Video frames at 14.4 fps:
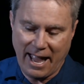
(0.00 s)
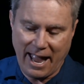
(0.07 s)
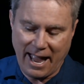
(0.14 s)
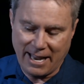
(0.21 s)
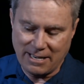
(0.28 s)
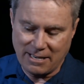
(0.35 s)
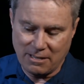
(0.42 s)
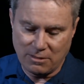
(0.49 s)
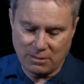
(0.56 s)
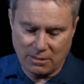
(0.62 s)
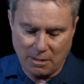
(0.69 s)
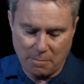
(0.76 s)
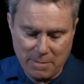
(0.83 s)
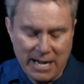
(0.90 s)
And
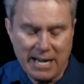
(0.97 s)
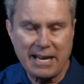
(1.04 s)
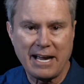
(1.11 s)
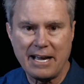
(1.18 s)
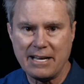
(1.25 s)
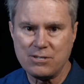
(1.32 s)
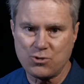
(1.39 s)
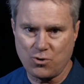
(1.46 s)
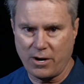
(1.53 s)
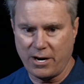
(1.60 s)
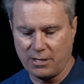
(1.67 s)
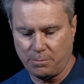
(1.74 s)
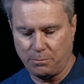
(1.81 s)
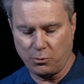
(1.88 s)
the media is
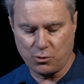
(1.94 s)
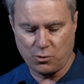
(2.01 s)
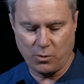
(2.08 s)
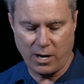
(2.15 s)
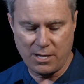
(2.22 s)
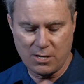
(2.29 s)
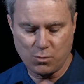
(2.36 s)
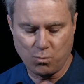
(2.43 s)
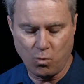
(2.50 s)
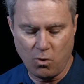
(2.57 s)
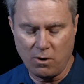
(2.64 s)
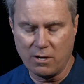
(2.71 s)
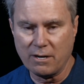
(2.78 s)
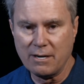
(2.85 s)
trying to portray this
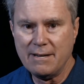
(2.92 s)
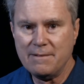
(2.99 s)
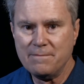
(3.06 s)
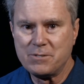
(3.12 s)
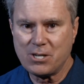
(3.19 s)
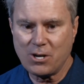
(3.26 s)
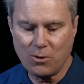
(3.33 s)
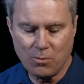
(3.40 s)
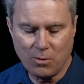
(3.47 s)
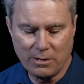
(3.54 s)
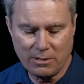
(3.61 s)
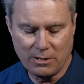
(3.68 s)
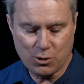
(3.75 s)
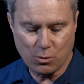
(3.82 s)
war.
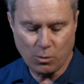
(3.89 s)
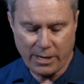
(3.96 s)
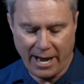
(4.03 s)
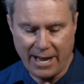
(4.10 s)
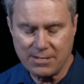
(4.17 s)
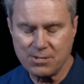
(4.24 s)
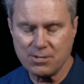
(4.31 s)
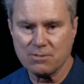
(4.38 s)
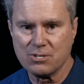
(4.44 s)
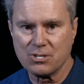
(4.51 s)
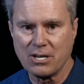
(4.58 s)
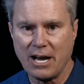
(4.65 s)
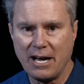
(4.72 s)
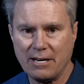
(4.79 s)
So the short answer,
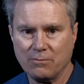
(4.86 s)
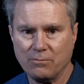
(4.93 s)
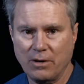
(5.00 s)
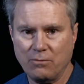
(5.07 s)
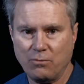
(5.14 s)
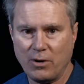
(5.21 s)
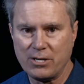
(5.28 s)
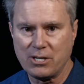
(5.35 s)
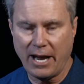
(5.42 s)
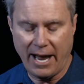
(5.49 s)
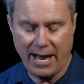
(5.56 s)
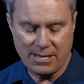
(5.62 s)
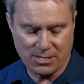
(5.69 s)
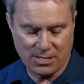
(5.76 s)
Scott, of, of what you
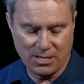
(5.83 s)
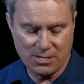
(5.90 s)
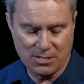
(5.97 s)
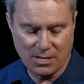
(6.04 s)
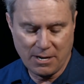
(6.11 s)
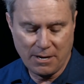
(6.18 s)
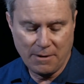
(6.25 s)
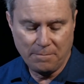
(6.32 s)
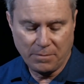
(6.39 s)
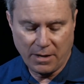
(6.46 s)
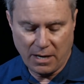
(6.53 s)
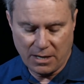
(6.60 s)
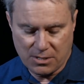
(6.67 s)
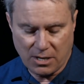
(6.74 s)
asked is,
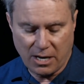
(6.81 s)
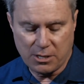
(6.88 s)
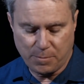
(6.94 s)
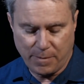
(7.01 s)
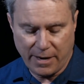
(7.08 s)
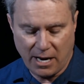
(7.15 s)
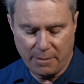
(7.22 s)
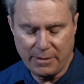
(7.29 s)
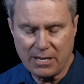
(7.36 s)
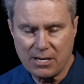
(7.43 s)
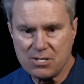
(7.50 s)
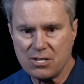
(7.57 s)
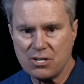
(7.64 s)
It's, it's becoming a